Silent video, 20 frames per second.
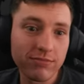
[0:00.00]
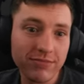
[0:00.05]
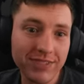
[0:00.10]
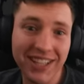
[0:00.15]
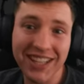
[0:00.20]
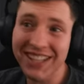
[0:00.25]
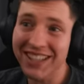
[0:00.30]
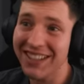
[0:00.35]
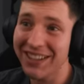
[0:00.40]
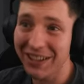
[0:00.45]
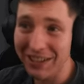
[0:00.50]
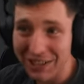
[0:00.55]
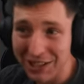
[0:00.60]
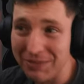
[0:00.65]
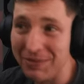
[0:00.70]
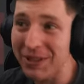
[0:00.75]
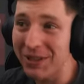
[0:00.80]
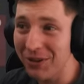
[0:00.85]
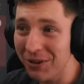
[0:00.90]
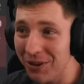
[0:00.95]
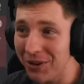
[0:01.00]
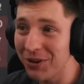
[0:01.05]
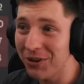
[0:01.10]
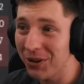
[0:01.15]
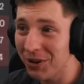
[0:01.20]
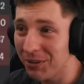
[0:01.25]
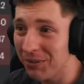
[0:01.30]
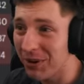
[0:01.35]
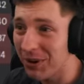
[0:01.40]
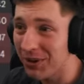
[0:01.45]
It looks to be more
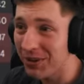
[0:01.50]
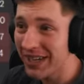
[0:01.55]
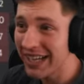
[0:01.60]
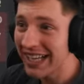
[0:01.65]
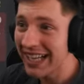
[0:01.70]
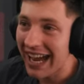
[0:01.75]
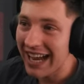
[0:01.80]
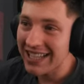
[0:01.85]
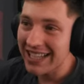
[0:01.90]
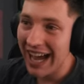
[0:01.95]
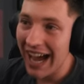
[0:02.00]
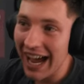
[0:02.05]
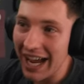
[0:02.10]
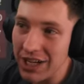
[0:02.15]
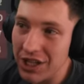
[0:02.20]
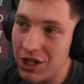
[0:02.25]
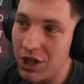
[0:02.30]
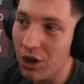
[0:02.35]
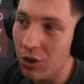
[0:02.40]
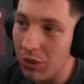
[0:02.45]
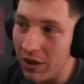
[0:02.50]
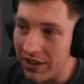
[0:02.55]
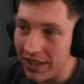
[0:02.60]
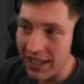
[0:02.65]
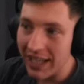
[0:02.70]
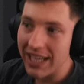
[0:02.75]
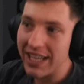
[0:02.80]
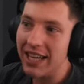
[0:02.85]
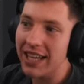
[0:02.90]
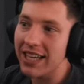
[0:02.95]
normal as Arsenal win
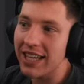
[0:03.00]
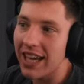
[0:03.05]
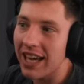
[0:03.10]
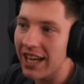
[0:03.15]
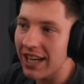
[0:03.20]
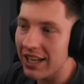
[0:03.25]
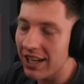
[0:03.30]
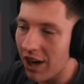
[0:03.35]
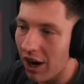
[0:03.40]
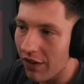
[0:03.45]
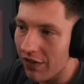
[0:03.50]
the league again.